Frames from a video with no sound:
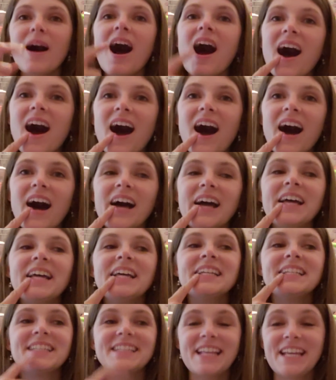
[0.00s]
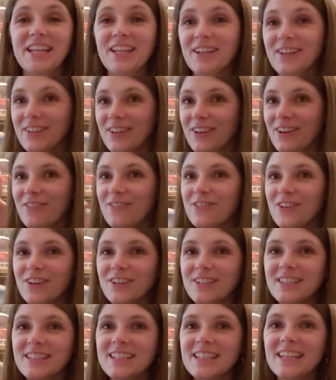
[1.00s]
Ah. Singular
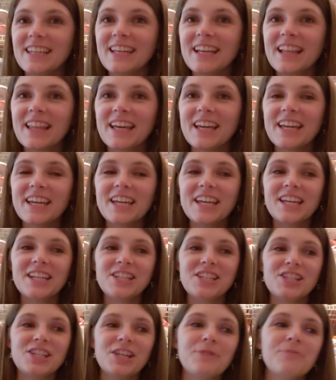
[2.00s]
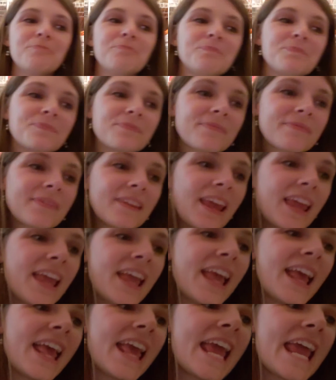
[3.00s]
first declension.
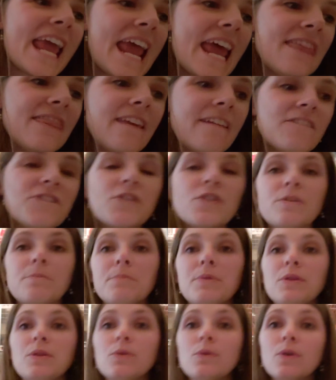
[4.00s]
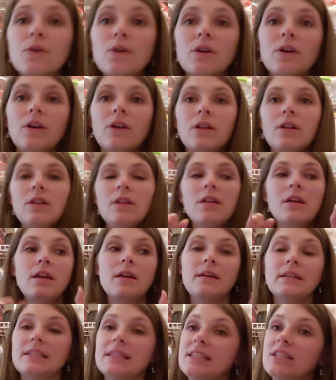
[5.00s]
And then for plural,
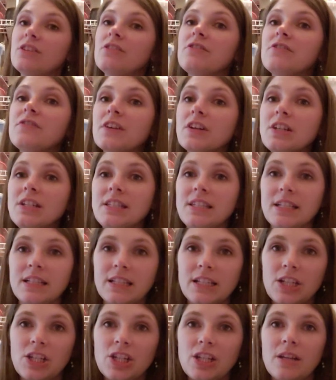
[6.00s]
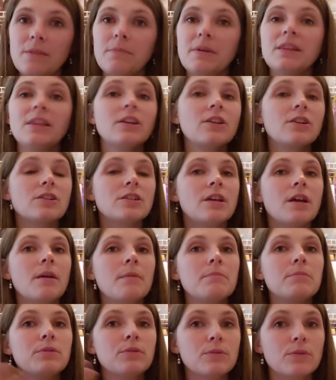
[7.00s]
it's still first declension, but there's
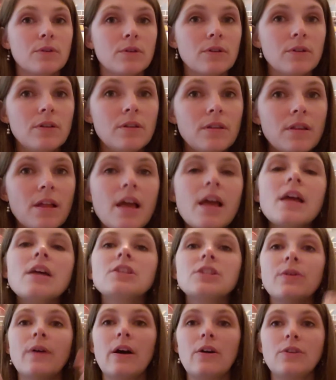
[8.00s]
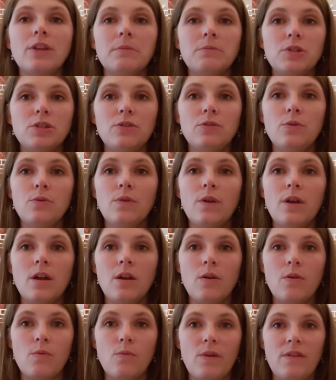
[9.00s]
plural. So I hold up 2
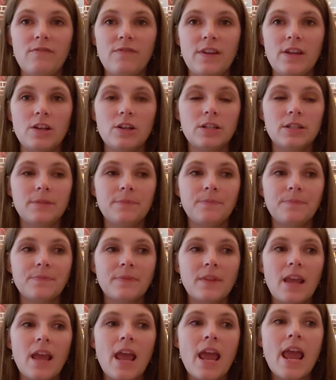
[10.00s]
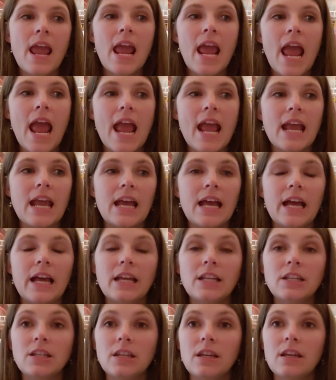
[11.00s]
one fingers.
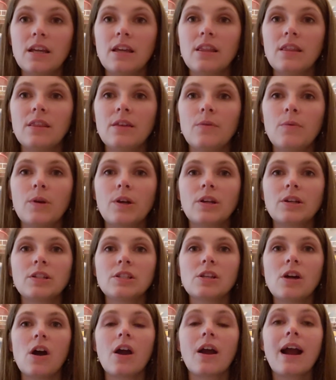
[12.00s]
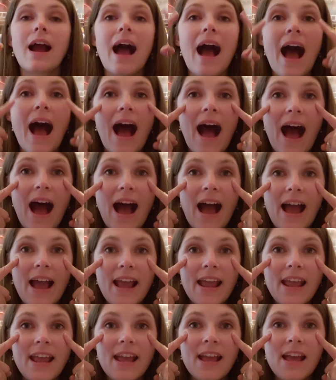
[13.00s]
And the words are
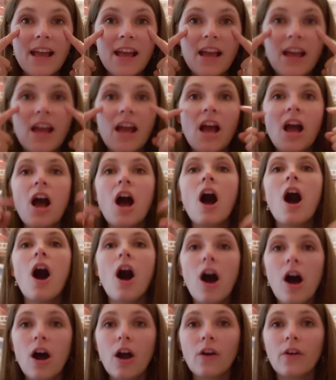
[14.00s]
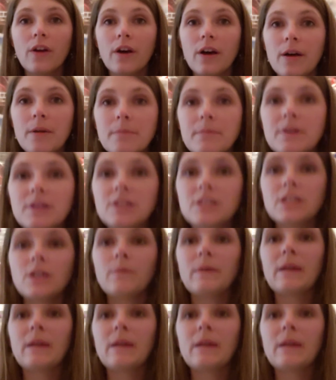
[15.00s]
I, Arum, so